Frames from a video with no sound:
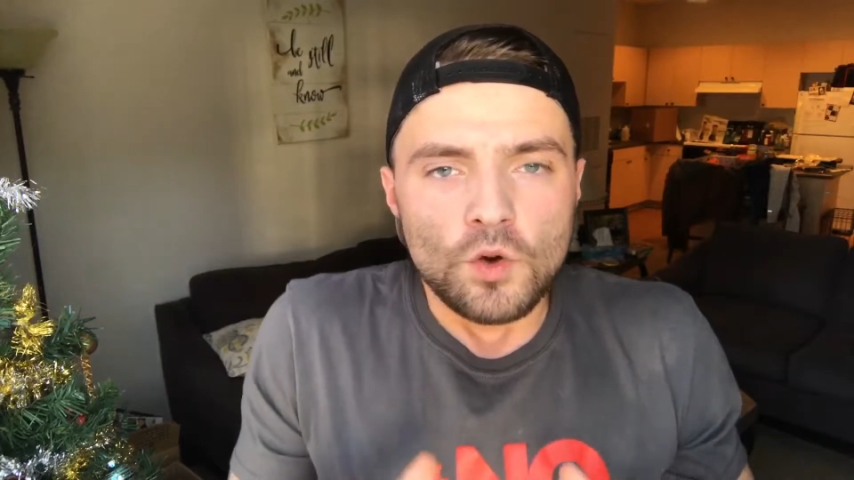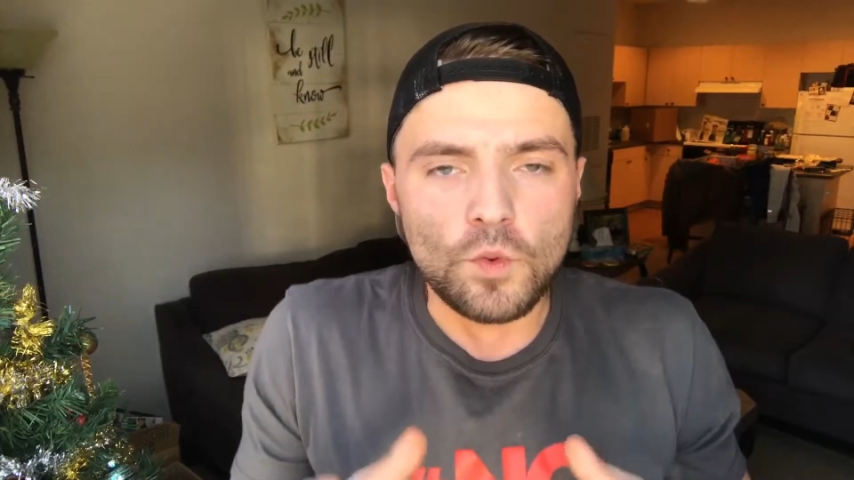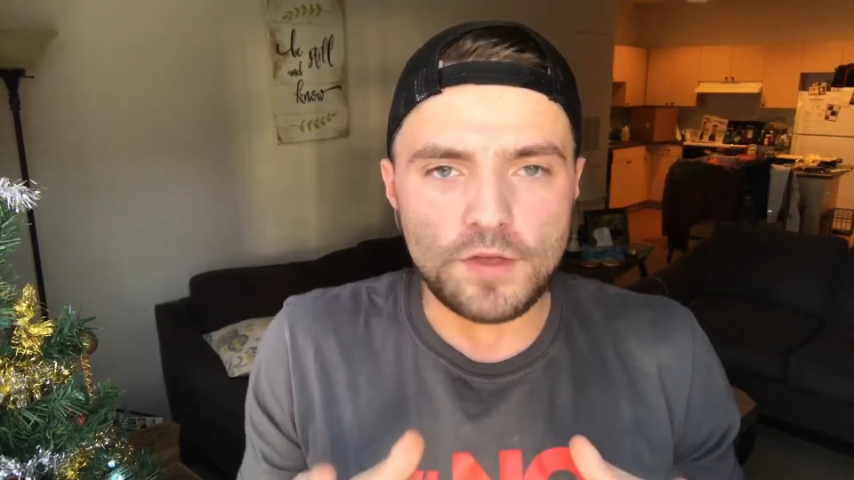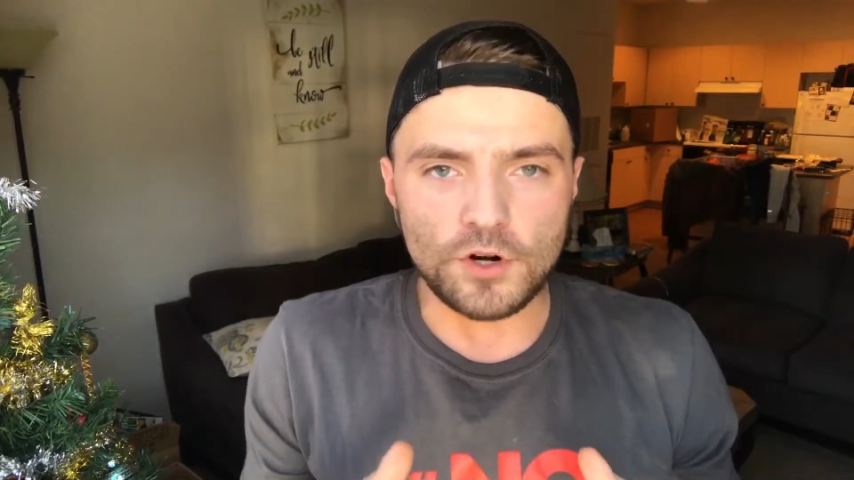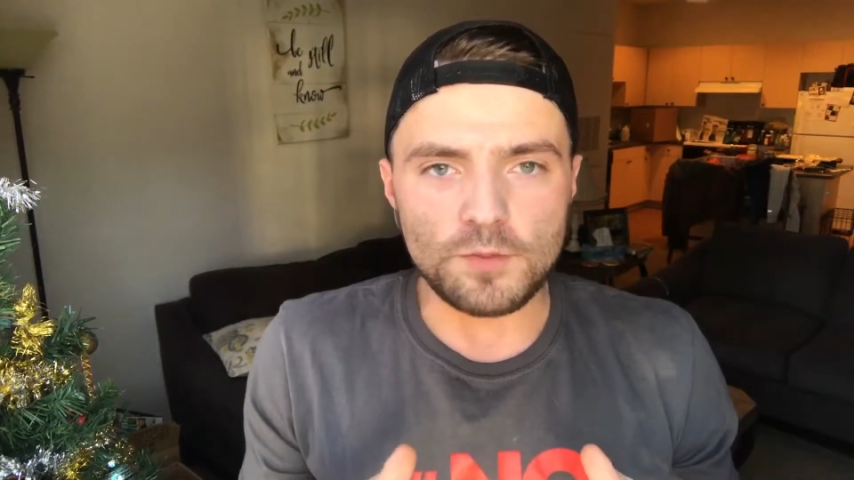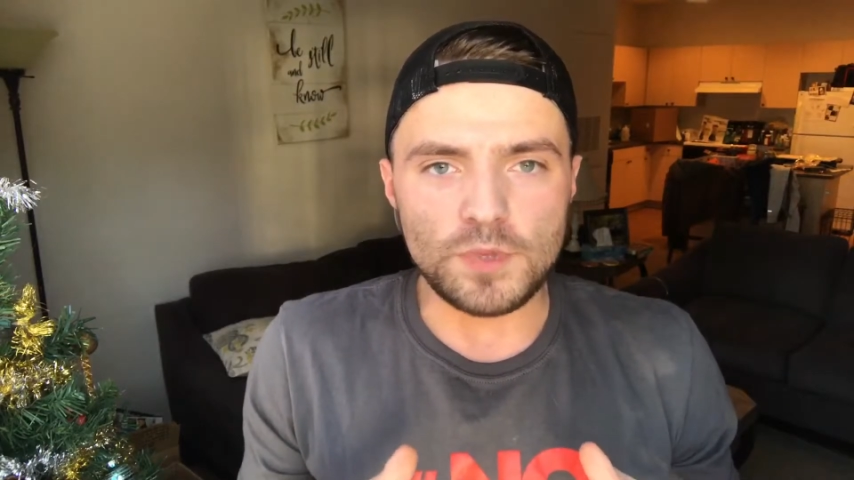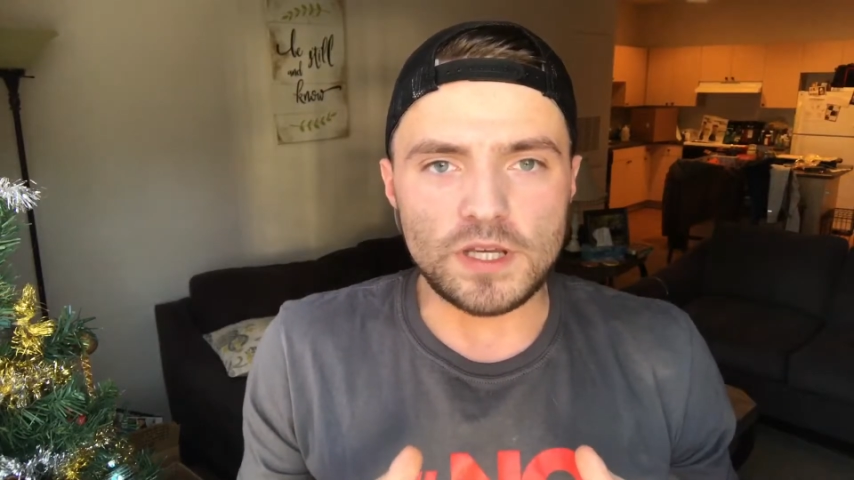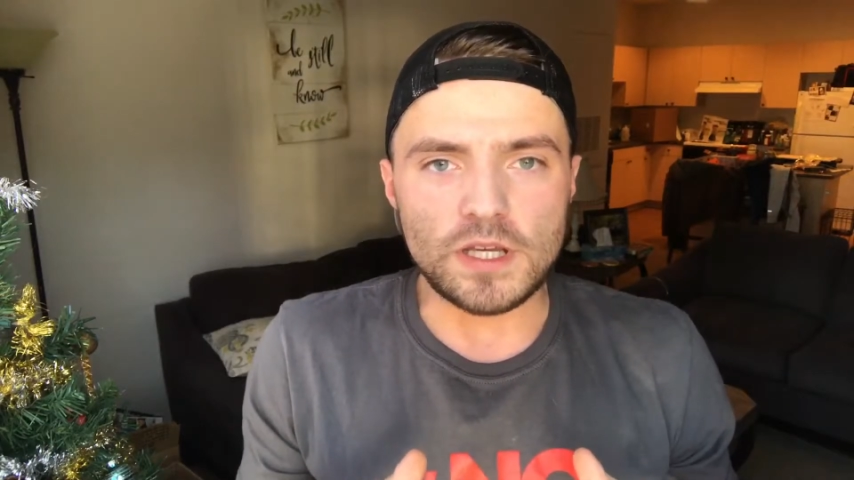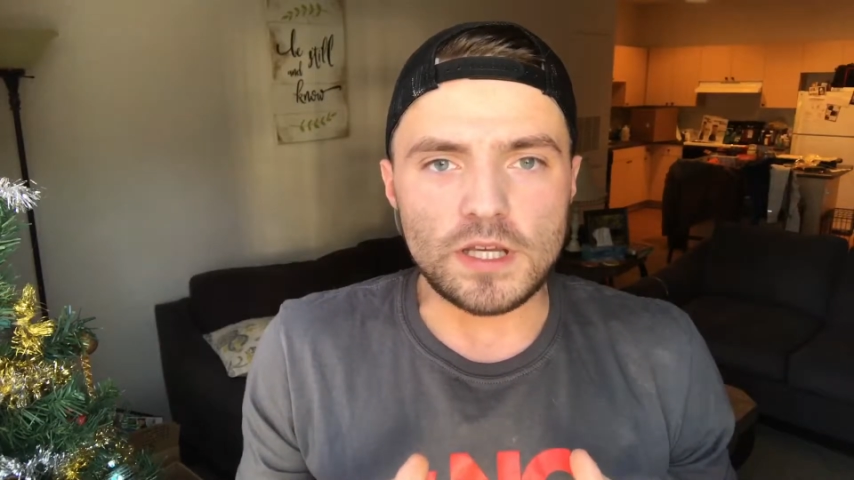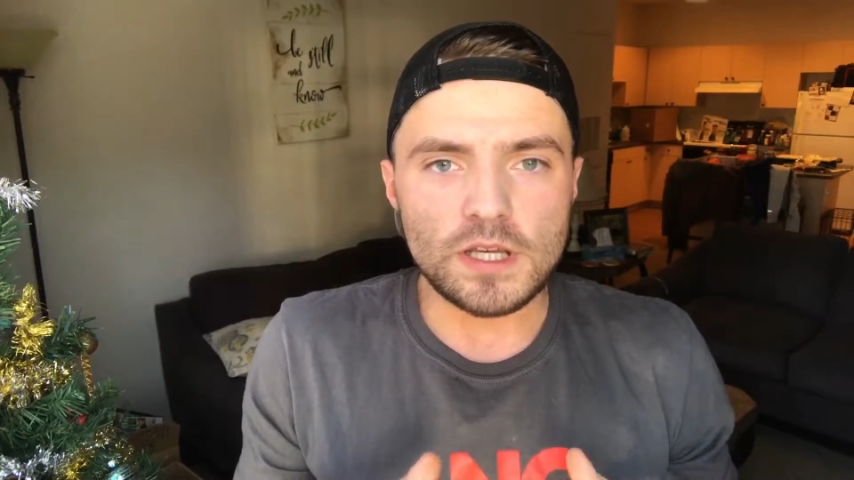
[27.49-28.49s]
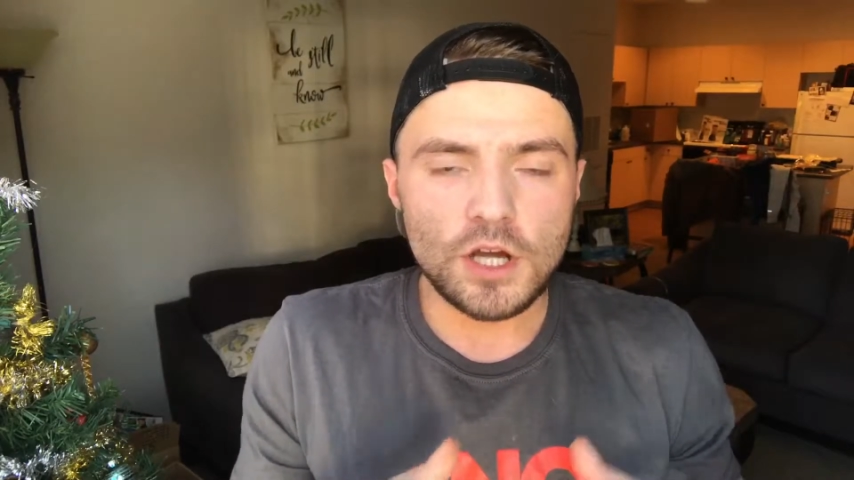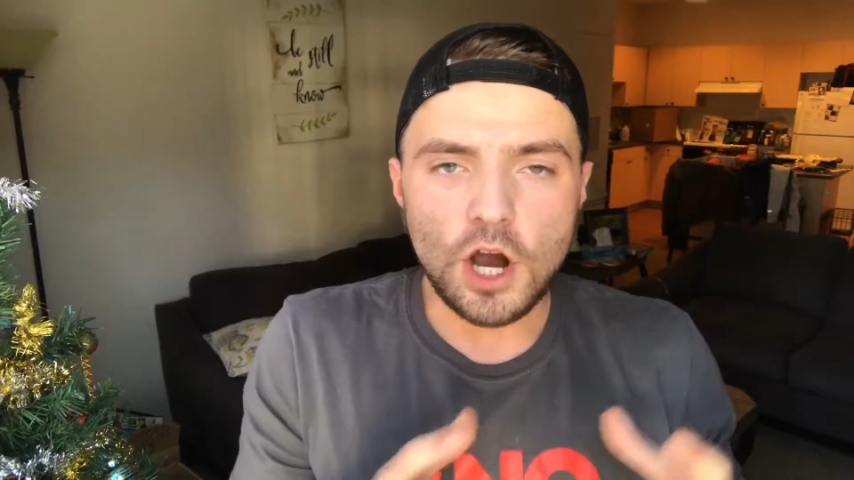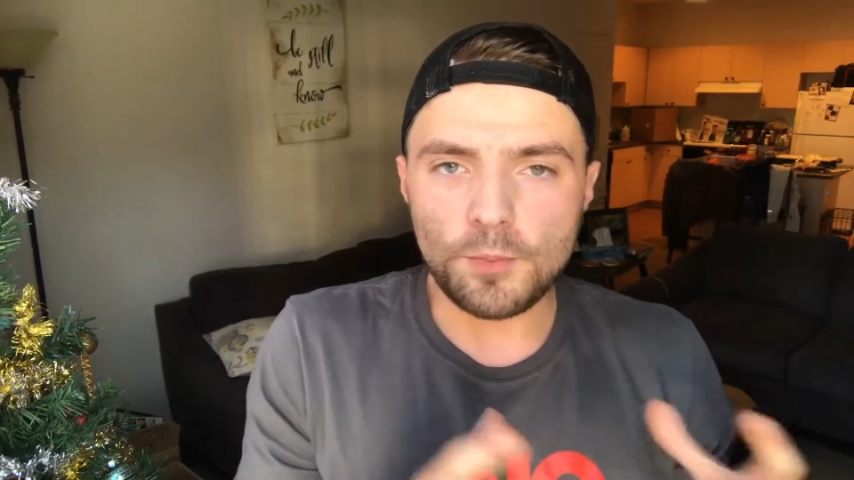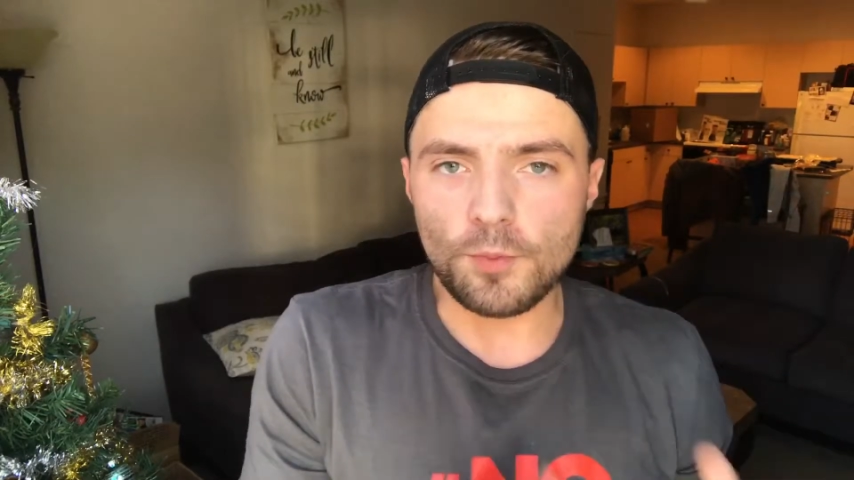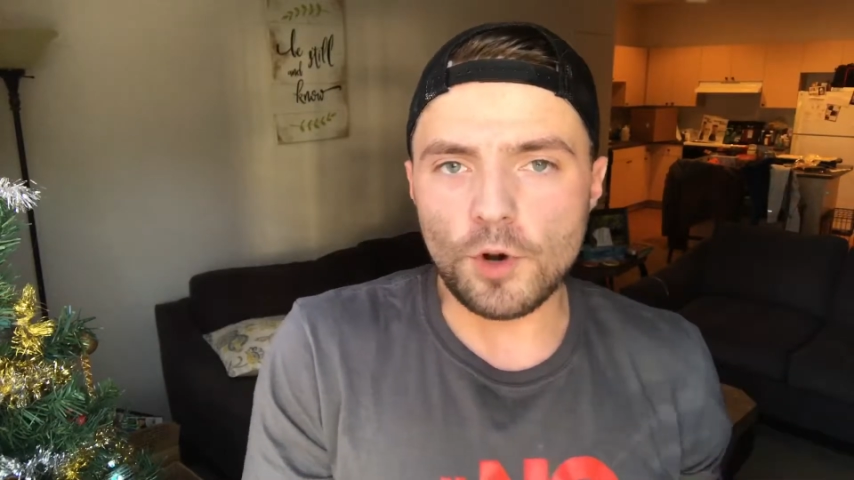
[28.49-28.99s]
whether it be
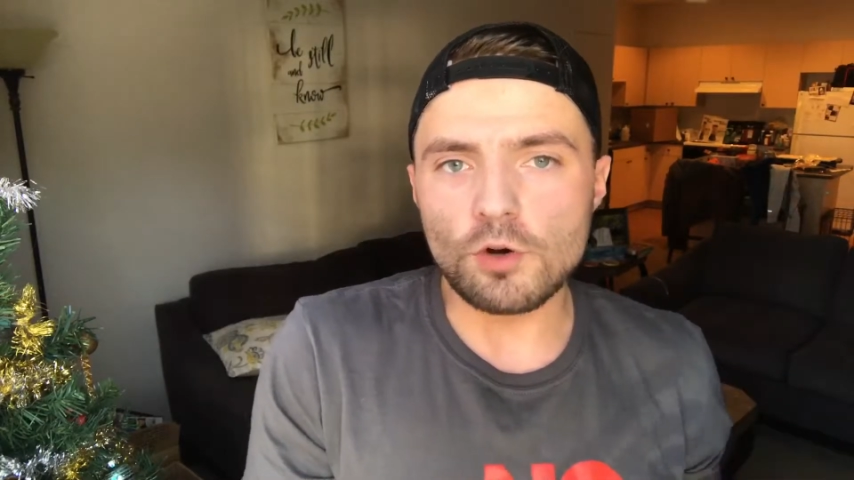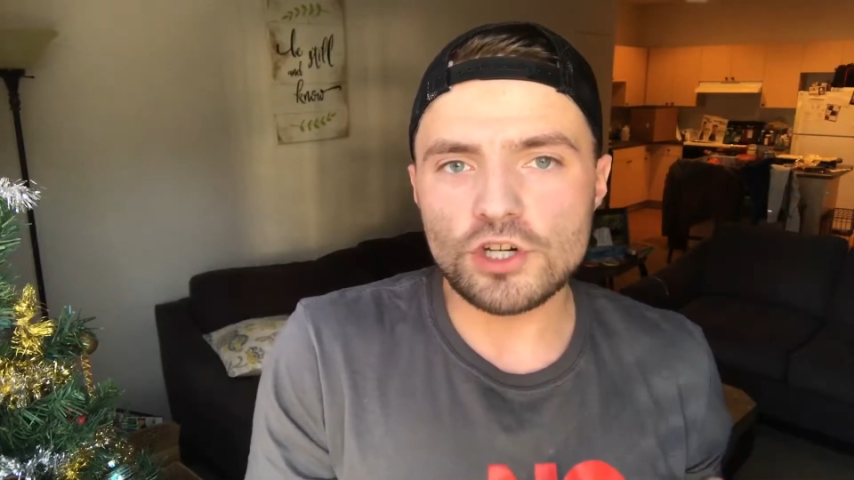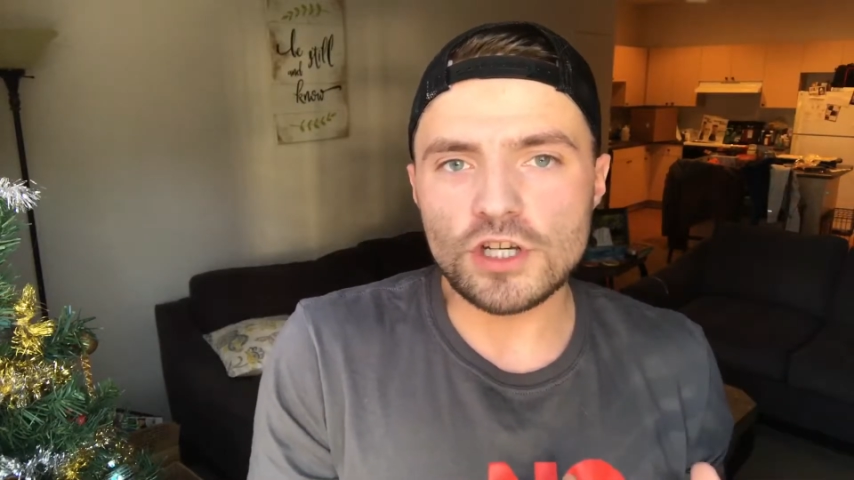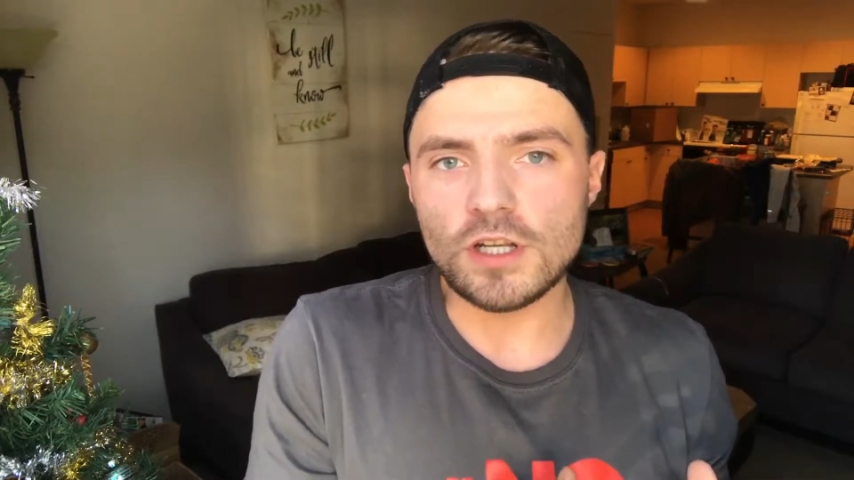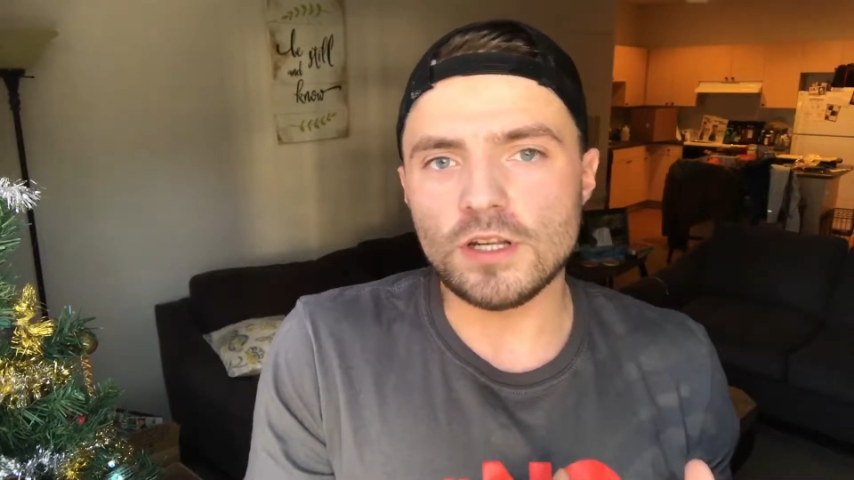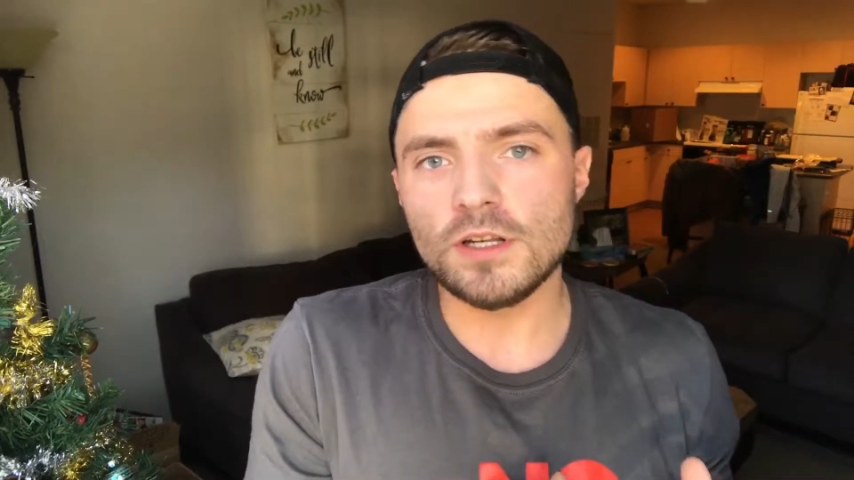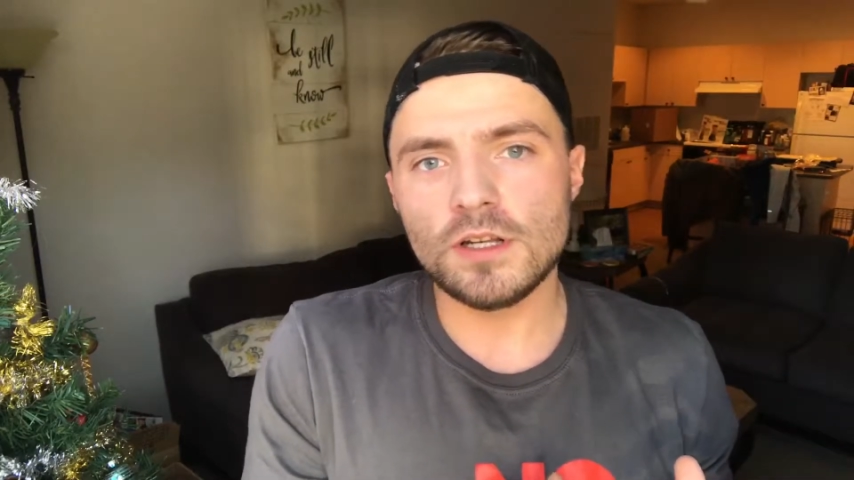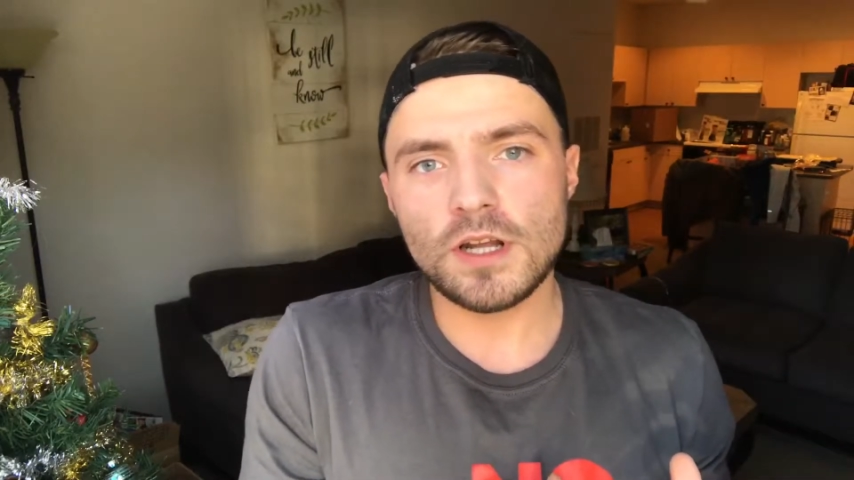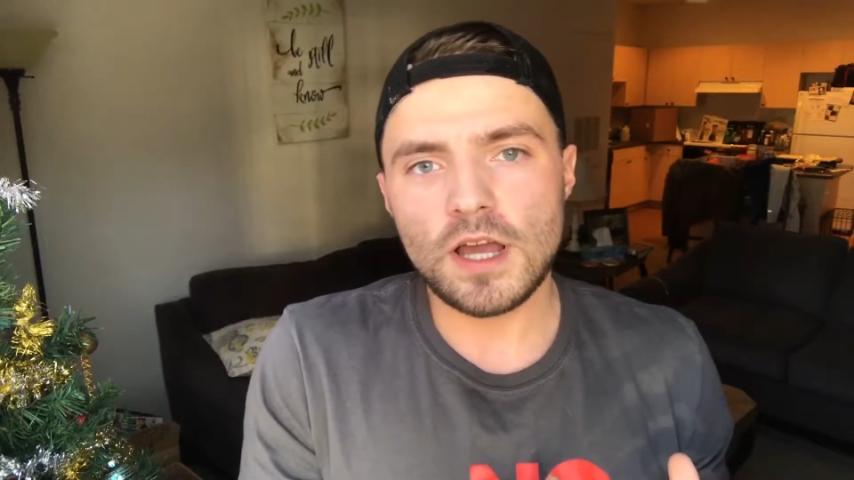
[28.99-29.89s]
a promotion